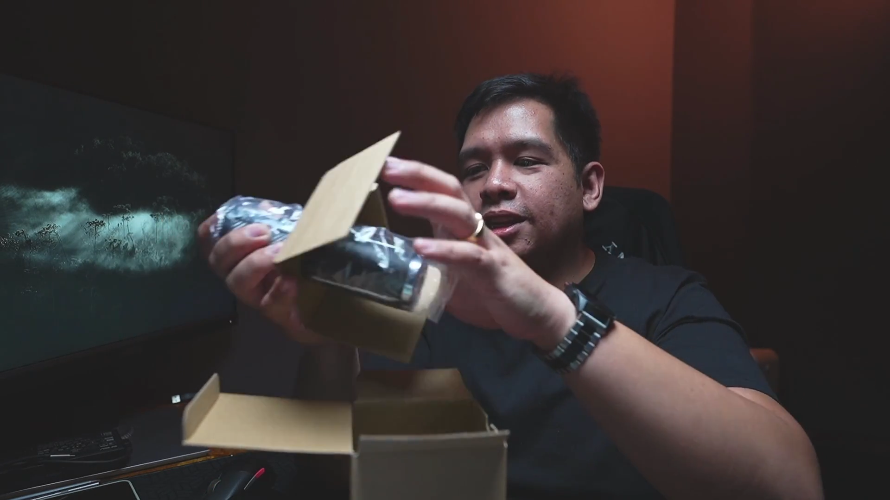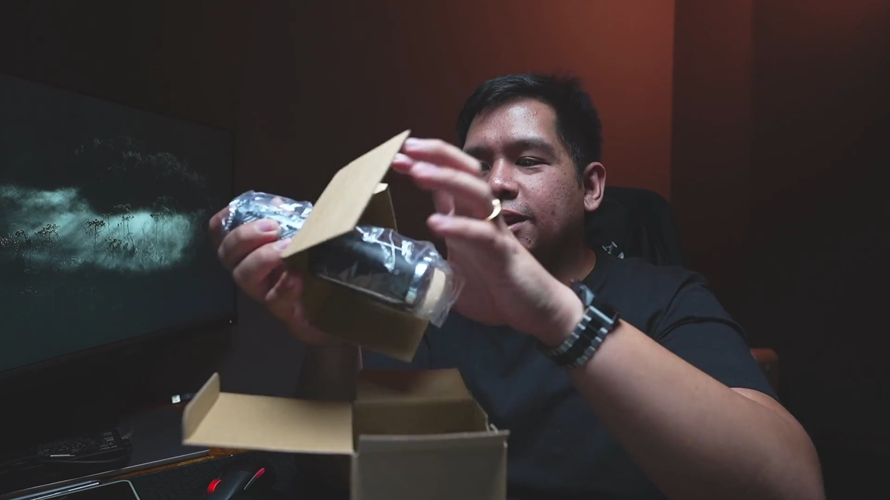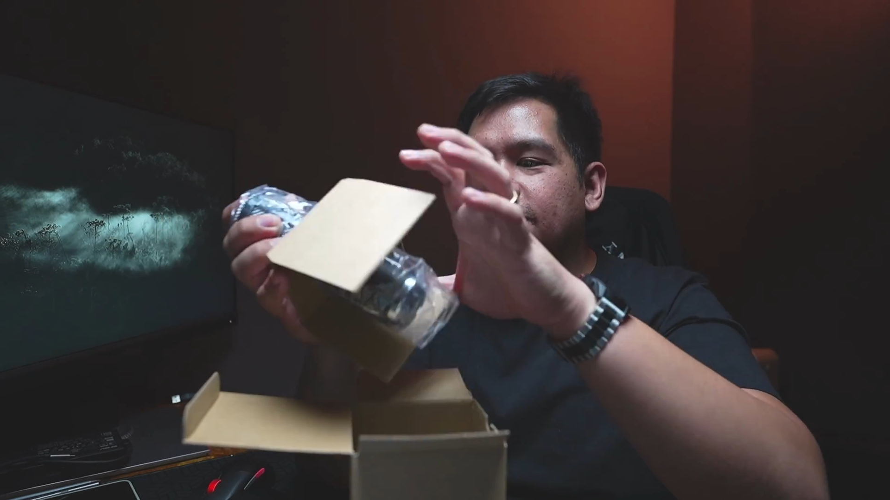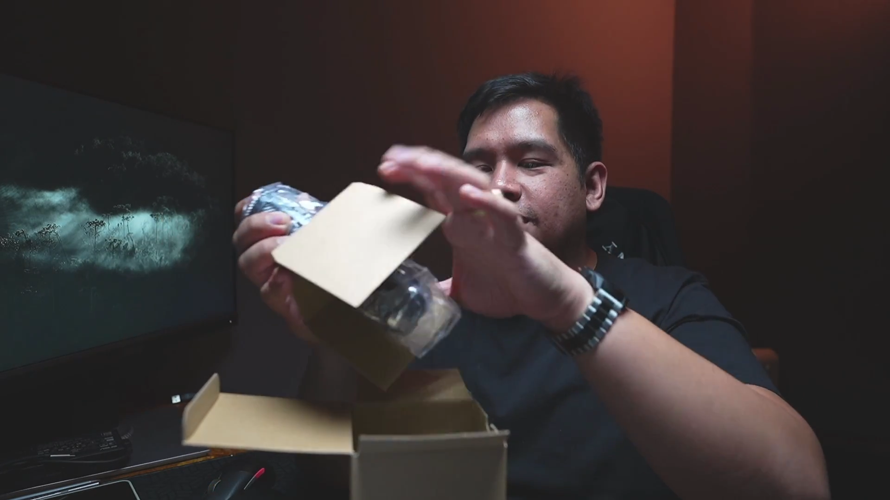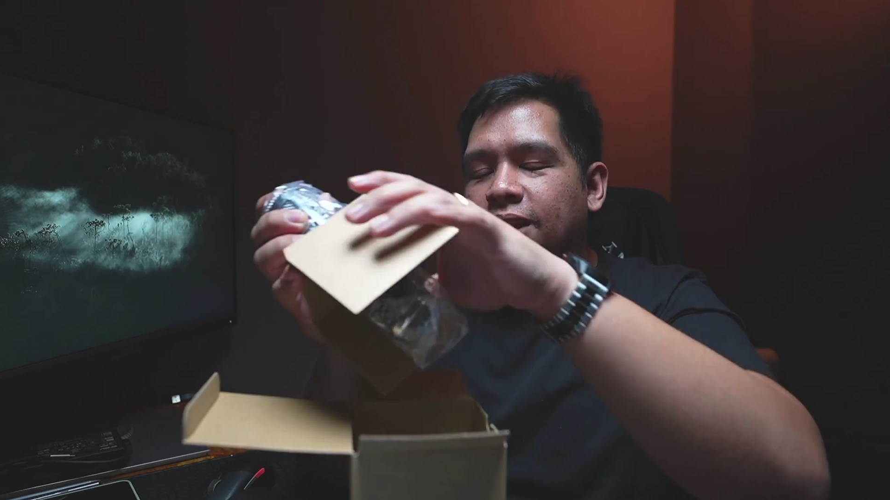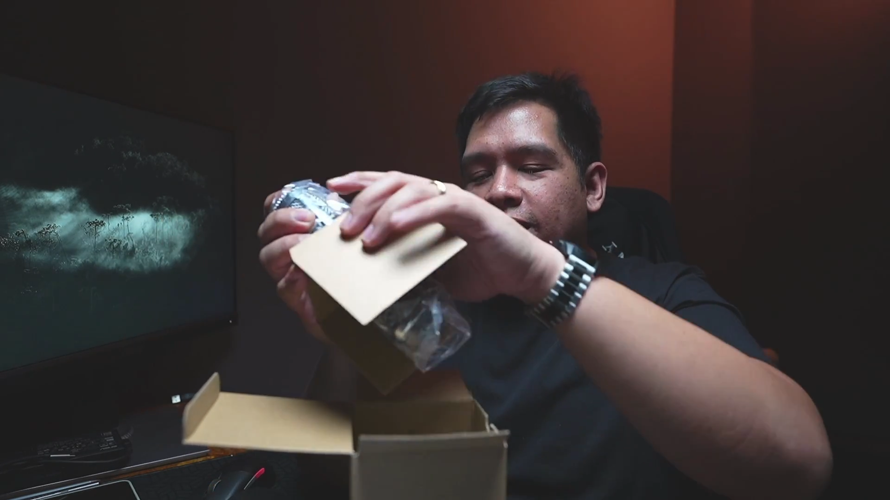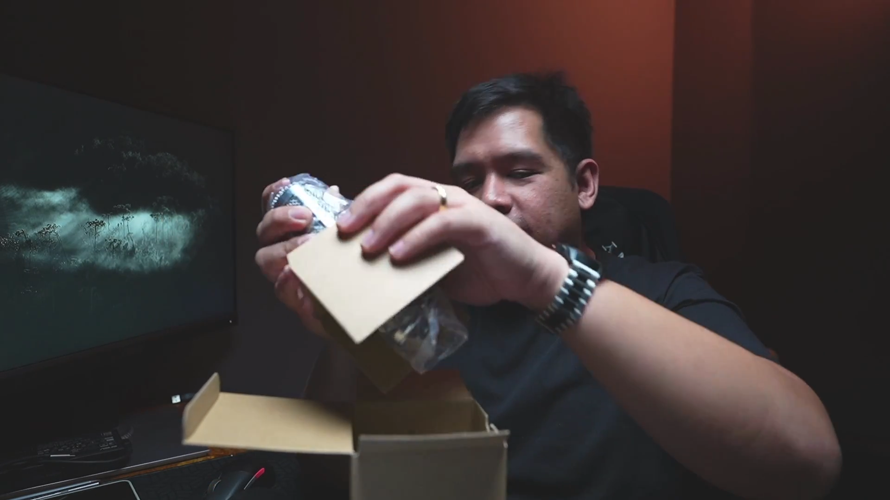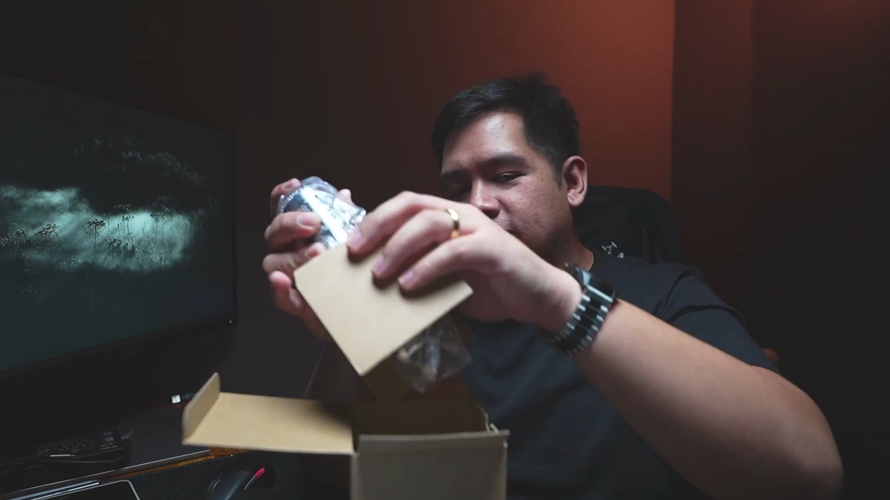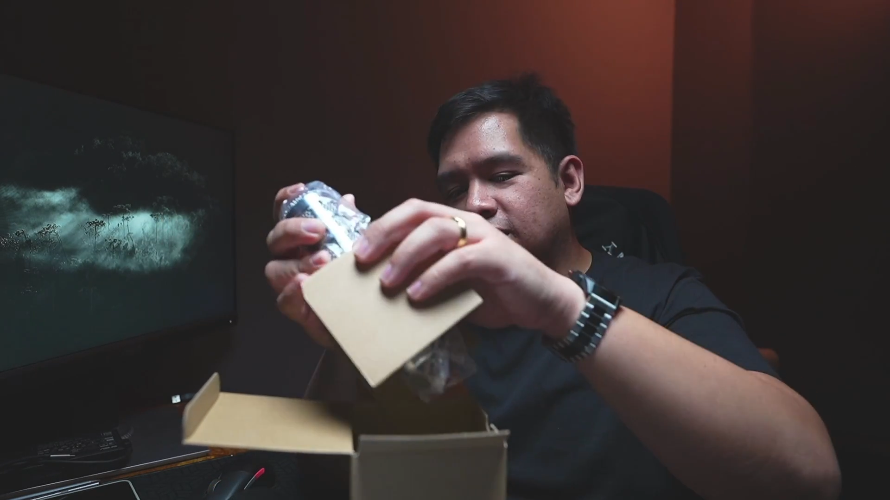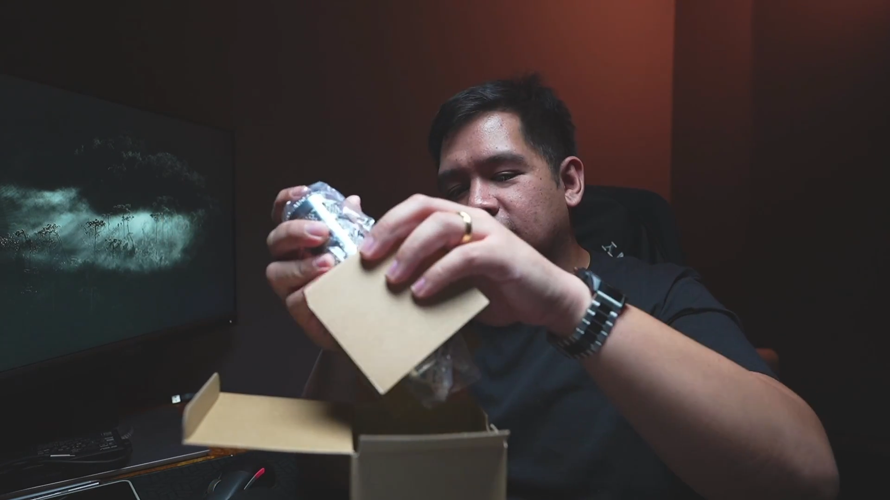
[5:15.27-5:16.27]
in the
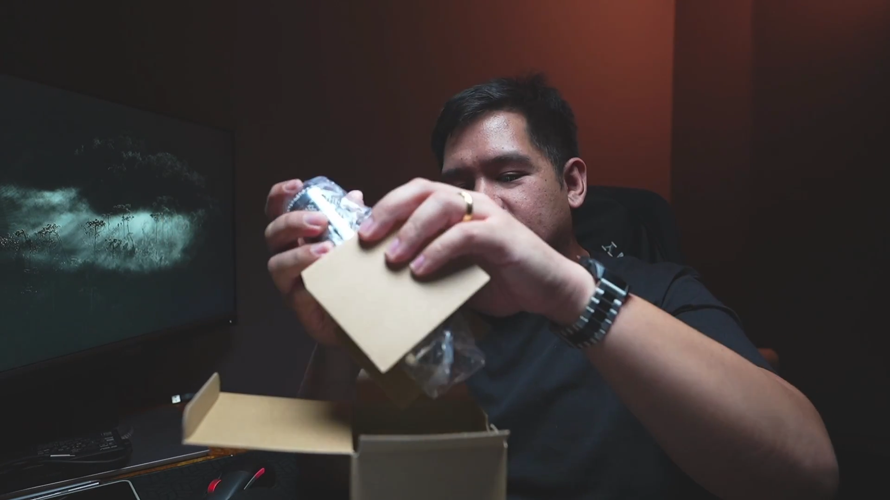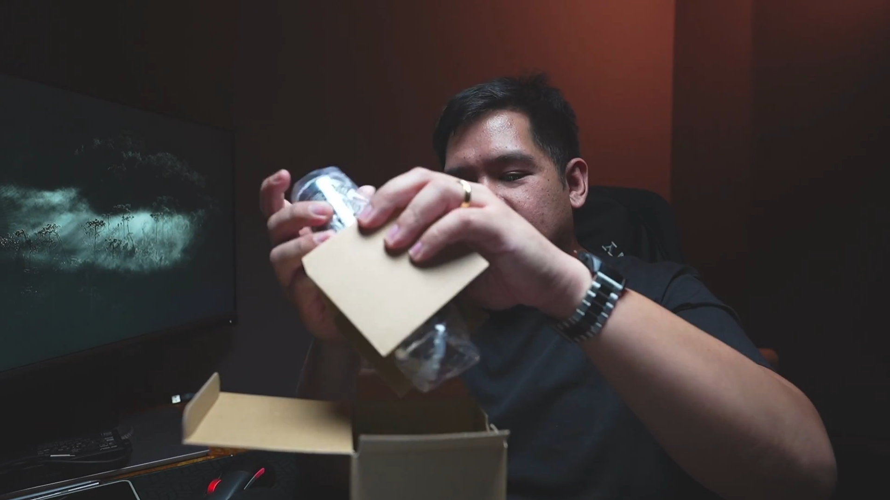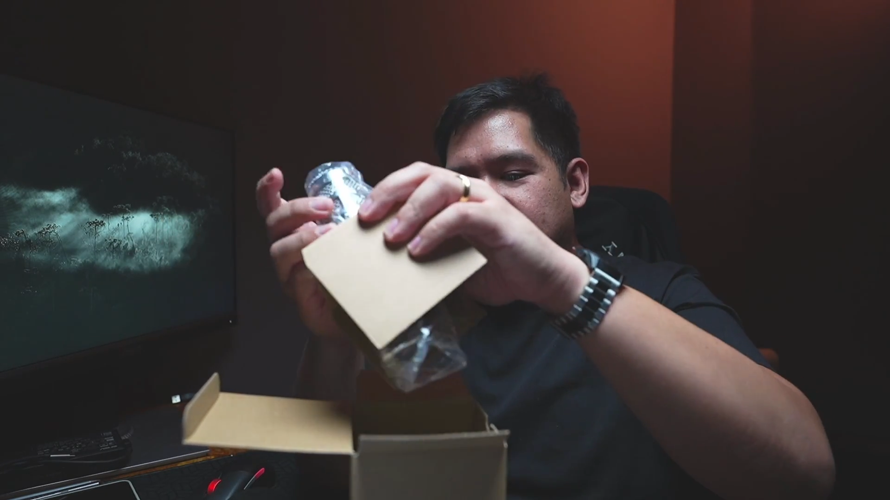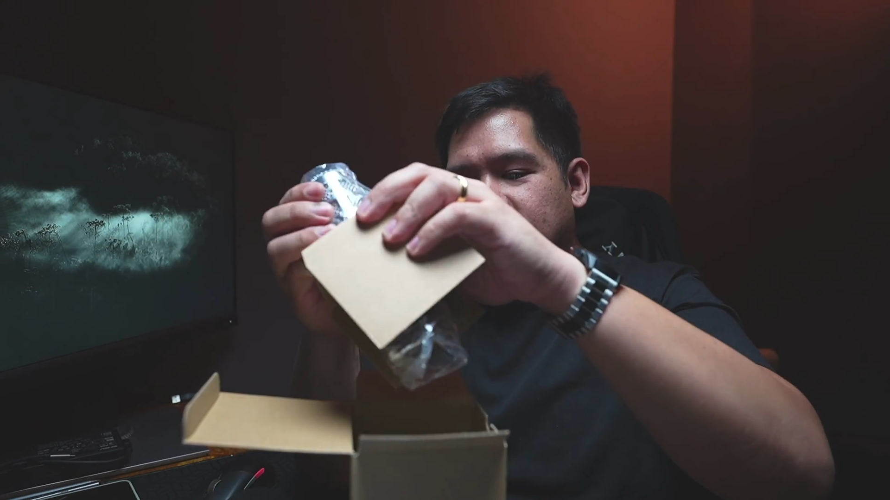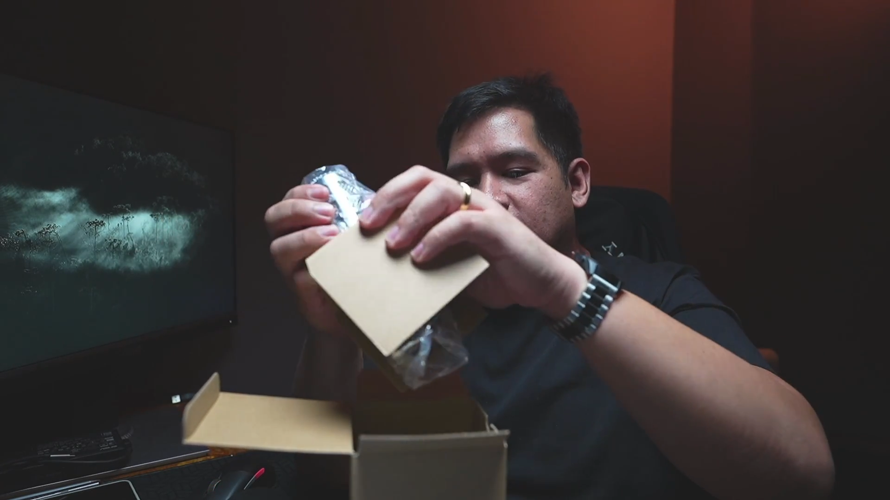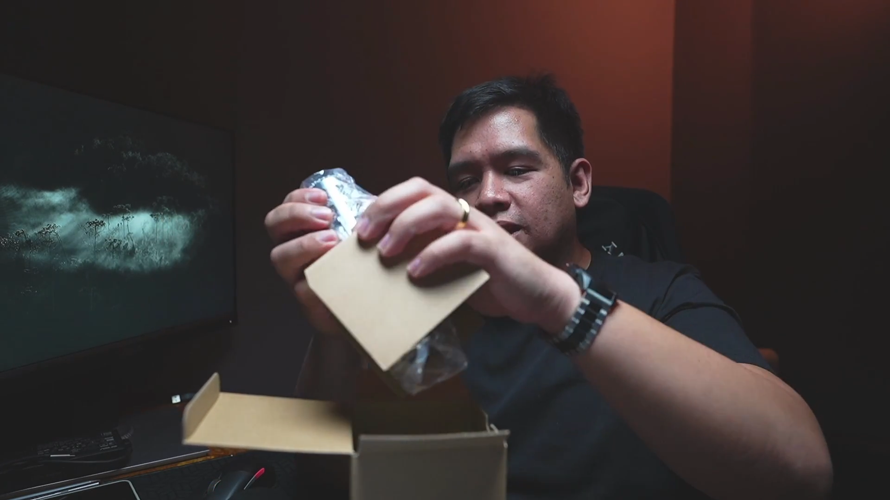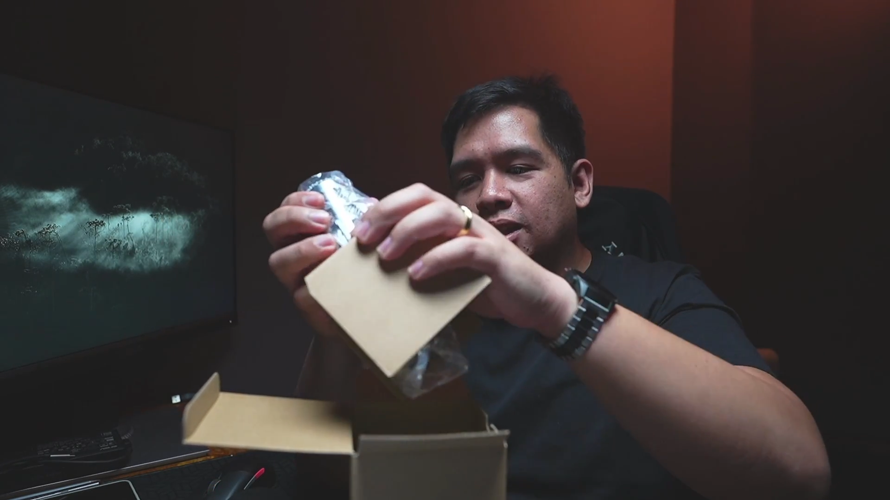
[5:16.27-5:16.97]
90s